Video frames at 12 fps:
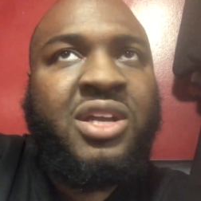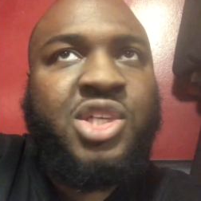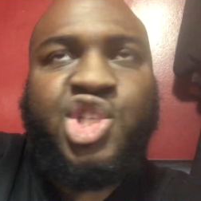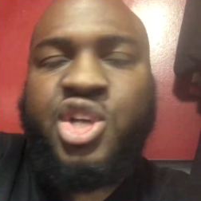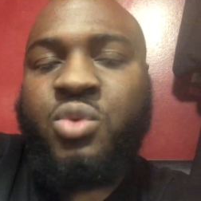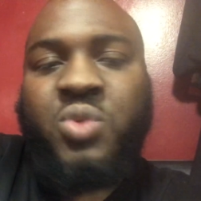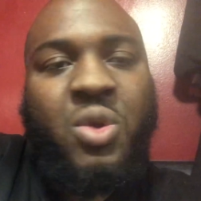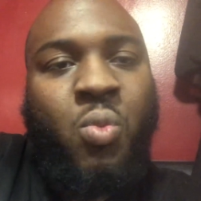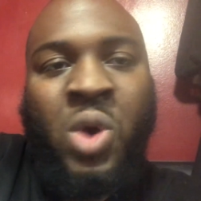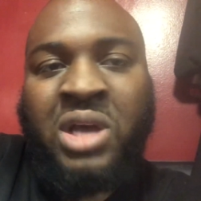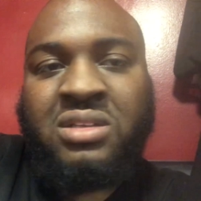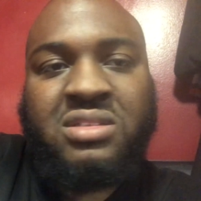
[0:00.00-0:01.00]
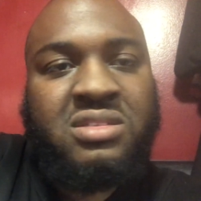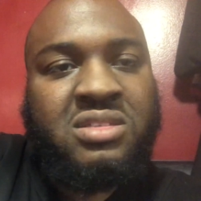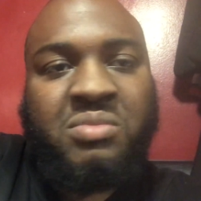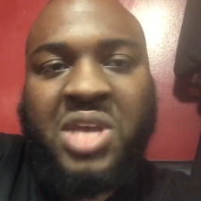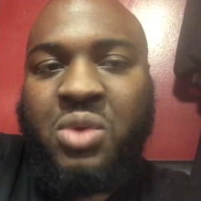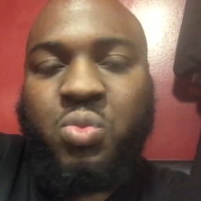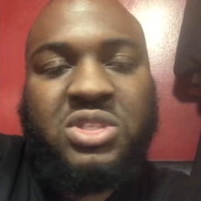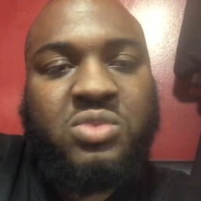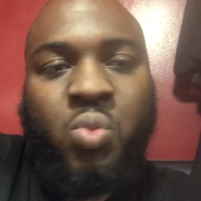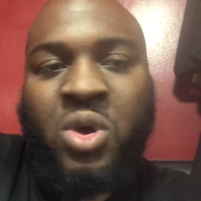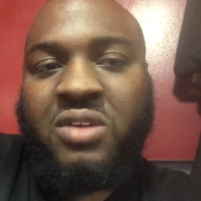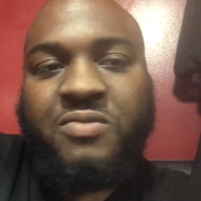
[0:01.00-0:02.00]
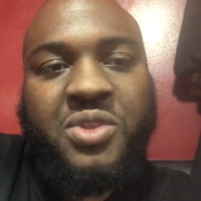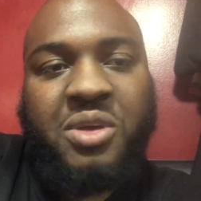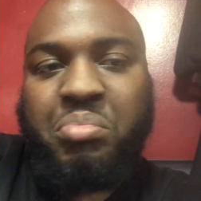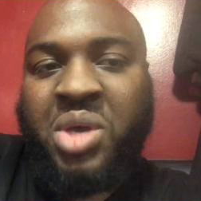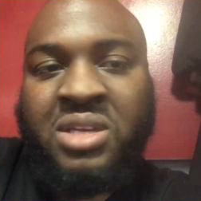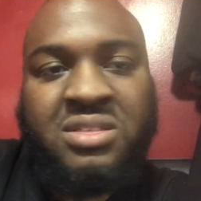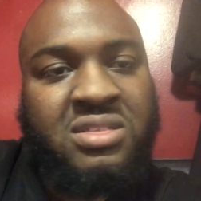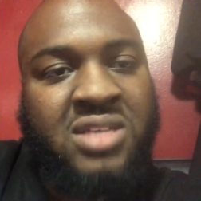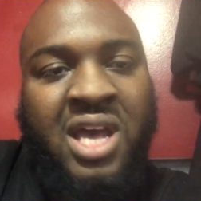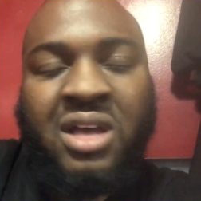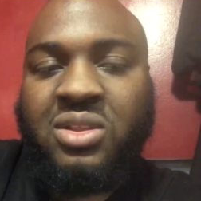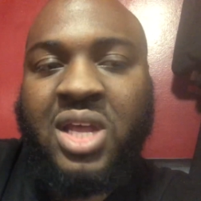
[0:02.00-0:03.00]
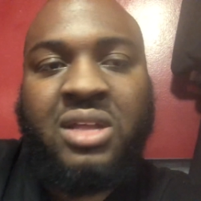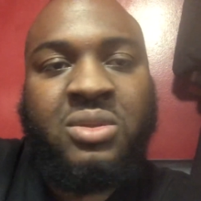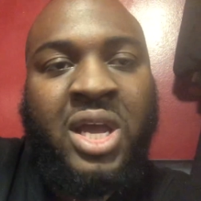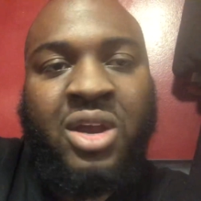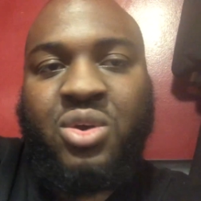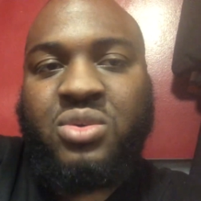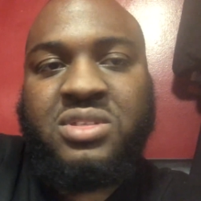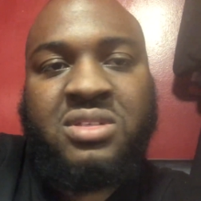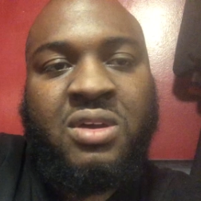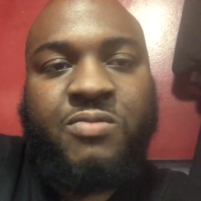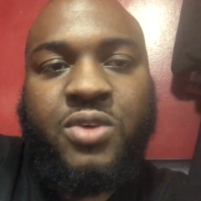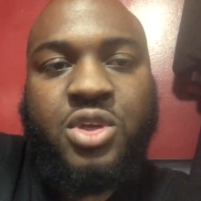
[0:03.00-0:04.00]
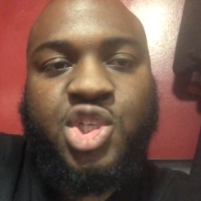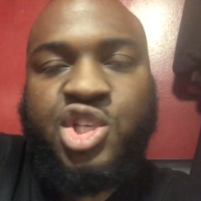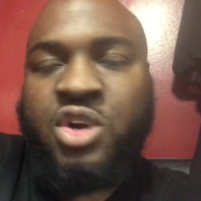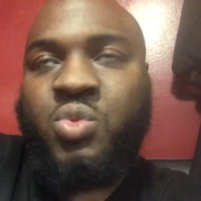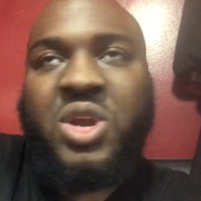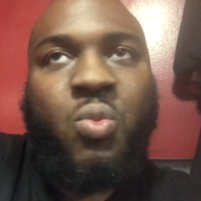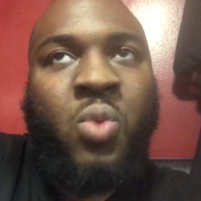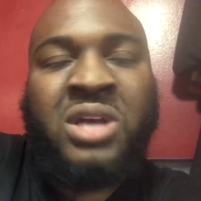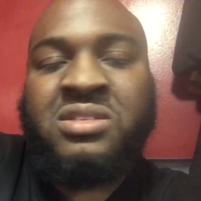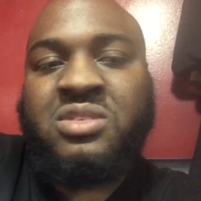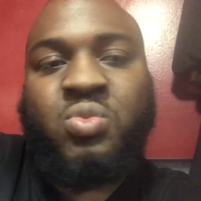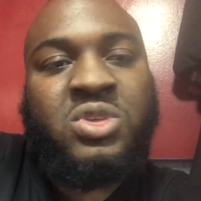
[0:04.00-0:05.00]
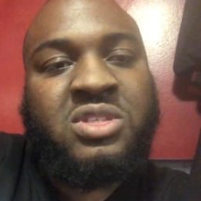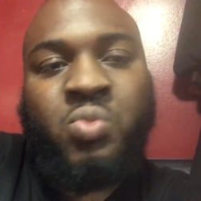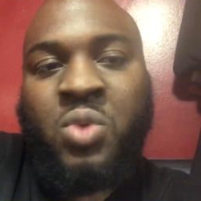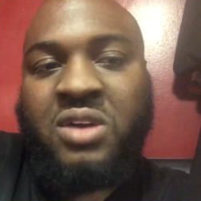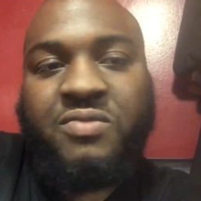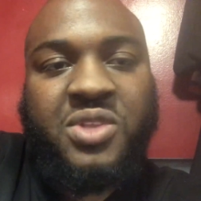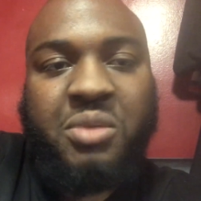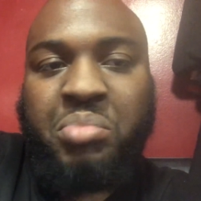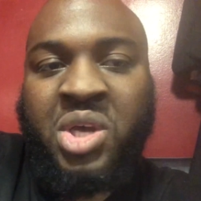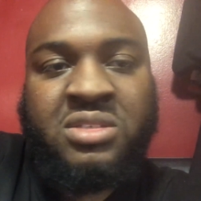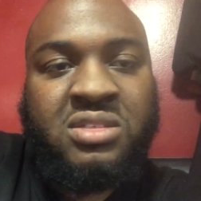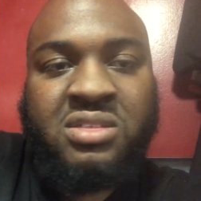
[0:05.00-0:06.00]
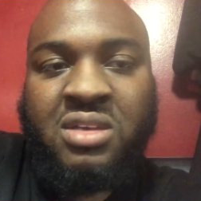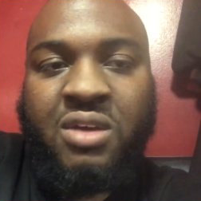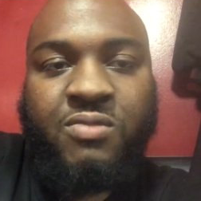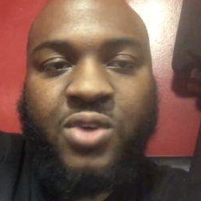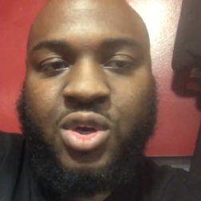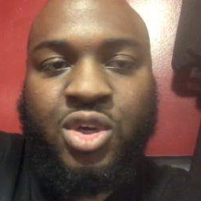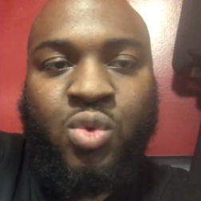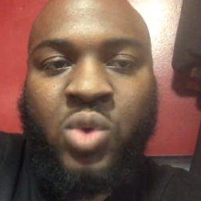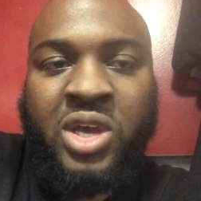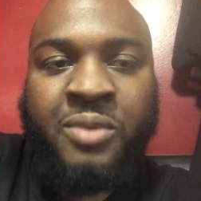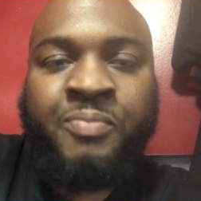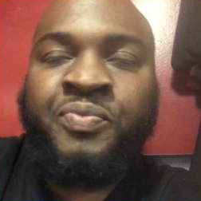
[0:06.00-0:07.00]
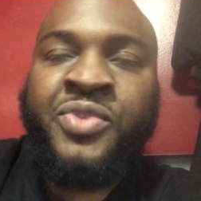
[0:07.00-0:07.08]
Jerry West, he was one of the best LA Lakers ever. Jerry West was one of the best to ever do it.